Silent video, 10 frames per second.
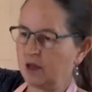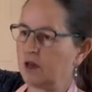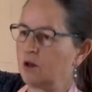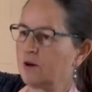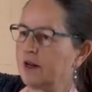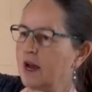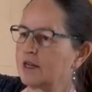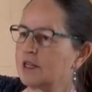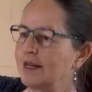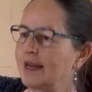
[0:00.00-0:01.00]
you can
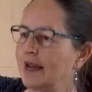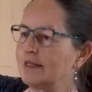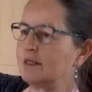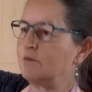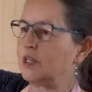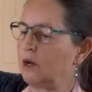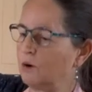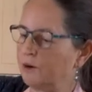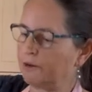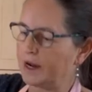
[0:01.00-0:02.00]
actually get some
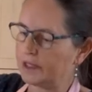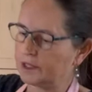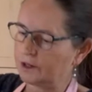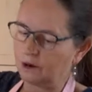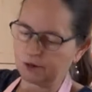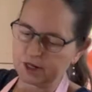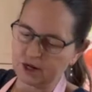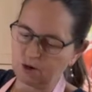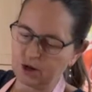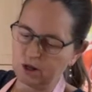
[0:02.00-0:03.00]
deodorized coconut
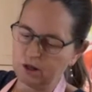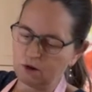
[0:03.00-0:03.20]
oil,